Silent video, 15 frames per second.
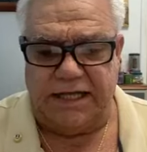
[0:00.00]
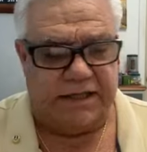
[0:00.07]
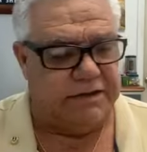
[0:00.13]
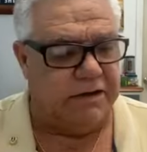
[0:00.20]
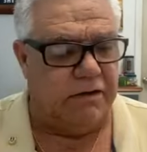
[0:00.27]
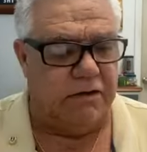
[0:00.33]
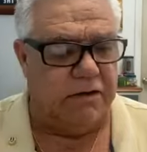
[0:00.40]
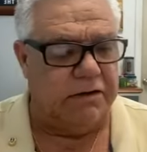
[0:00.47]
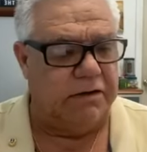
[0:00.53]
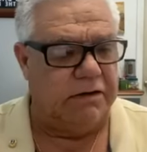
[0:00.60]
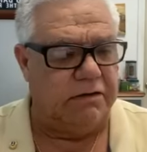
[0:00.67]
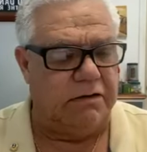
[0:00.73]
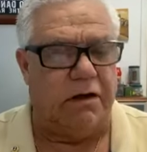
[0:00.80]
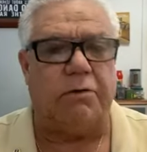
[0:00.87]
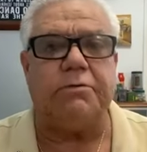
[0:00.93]
later
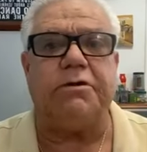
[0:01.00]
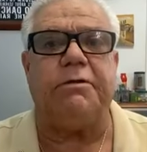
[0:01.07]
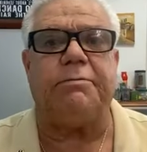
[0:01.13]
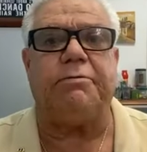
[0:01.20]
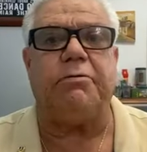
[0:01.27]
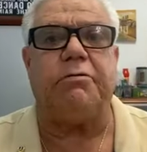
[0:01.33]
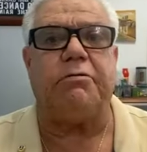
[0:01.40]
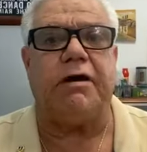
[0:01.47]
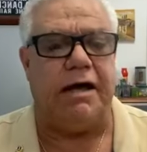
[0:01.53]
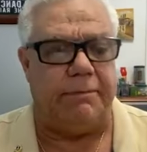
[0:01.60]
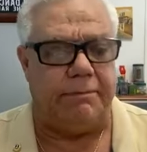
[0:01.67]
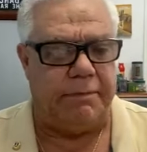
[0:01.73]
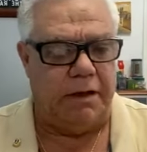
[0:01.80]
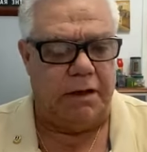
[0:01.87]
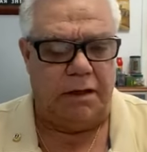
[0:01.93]
on down in the
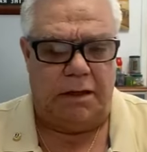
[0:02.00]
program,